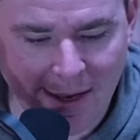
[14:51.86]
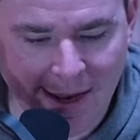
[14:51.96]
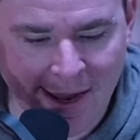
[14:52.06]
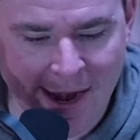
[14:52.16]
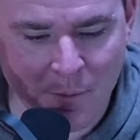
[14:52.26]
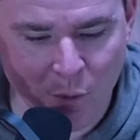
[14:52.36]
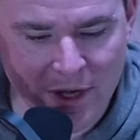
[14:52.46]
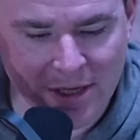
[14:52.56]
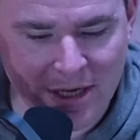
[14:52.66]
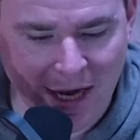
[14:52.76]
and I'm
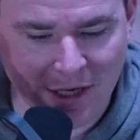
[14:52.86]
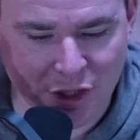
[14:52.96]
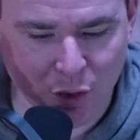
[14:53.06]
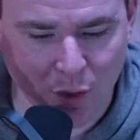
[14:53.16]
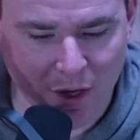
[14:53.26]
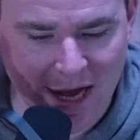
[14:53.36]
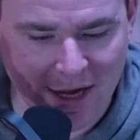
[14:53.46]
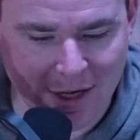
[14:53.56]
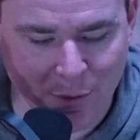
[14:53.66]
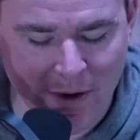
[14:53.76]
really not sure
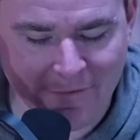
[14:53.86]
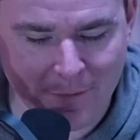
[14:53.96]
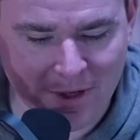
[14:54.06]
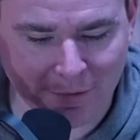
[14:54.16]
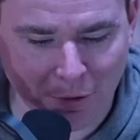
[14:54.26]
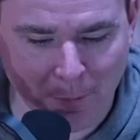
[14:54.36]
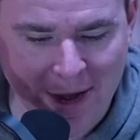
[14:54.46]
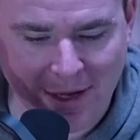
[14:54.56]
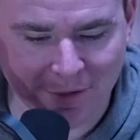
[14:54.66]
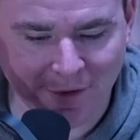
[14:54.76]
anyone from Israel or
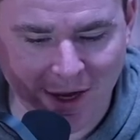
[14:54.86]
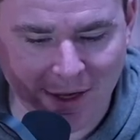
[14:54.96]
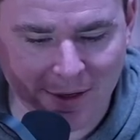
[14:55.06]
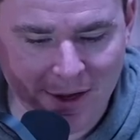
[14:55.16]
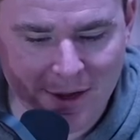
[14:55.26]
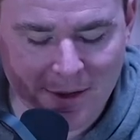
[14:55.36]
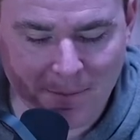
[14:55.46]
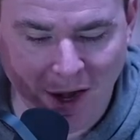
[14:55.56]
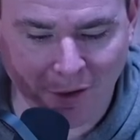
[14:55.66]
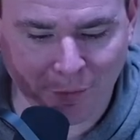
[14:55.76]
Palestine,
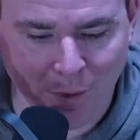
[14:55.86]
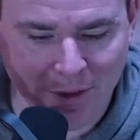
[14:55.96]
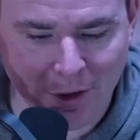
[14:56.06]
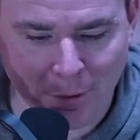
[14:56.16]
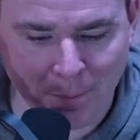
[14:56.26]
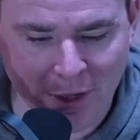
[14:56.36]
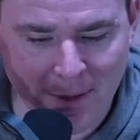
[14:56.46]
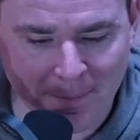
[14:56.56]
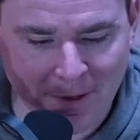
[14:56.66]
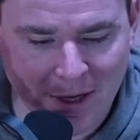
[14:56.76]
minus one little
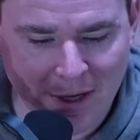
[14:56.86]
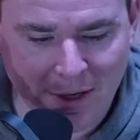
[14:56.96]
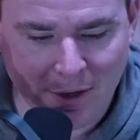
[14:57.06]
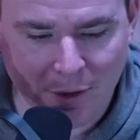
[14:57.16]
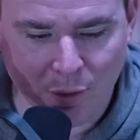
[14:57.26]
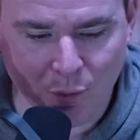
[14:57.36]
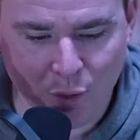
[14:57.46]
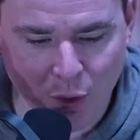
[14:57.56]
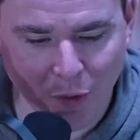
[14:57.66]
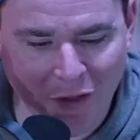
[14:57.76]
blip,
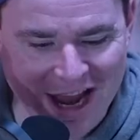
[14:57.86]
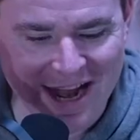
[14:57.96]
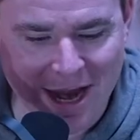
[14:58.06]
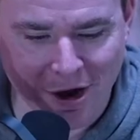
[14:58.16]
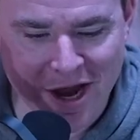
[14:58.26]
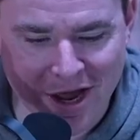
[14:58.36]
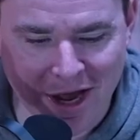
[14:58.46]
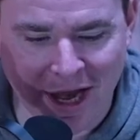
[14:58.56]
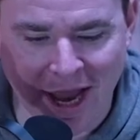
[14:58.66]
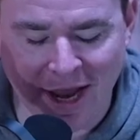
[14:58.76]
ruled that area
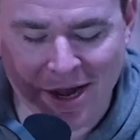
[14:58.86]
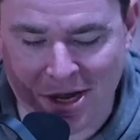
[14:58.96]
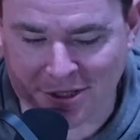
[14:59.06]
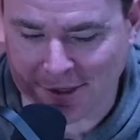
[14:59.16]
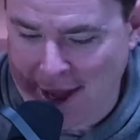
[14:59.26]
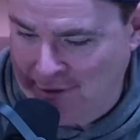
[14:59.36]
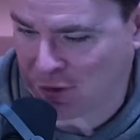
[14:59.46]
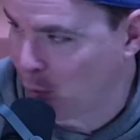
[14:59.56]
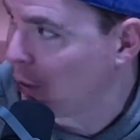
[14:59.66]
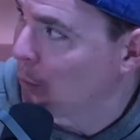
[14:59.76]
again until
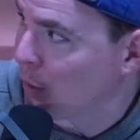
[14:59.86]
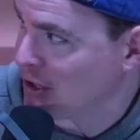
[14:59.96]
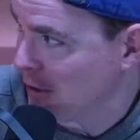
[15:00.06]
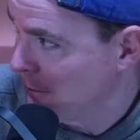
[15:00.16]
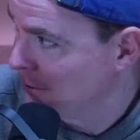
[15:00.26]
after World War two.